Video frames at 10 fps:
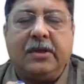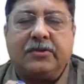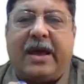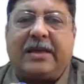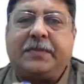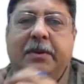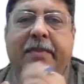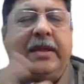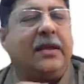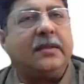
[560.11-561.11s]
So as per
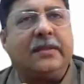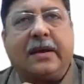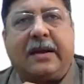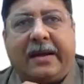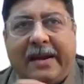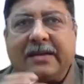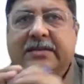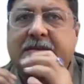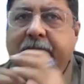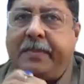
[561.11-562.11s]
me, the
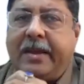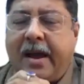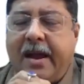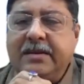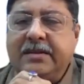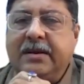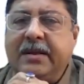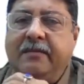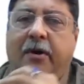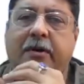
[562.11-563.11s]
crux behind the
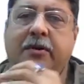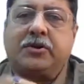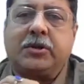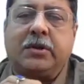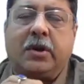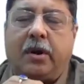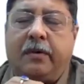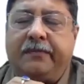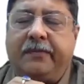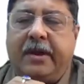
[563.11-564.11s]
evolution
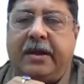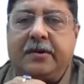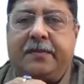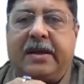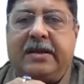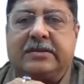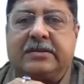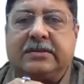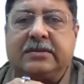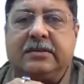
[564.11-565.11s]
of
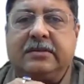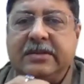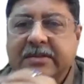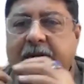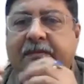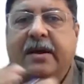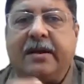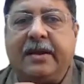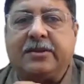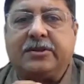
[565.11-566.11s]
enterprise, this kind of
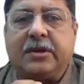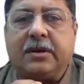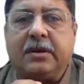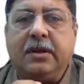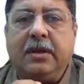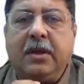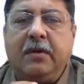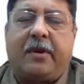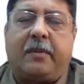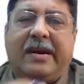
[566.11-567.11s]
architecture,
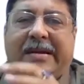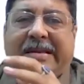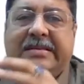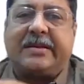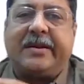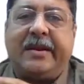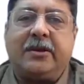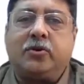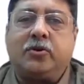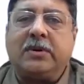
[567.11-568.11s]
from a
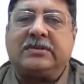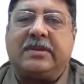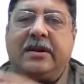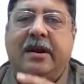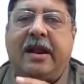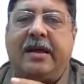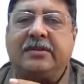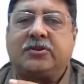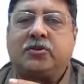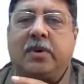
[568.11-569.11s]
discrete to a
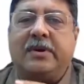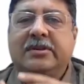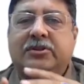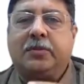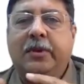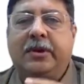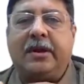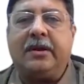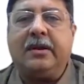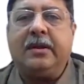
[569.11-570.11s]
centralized to a distributed,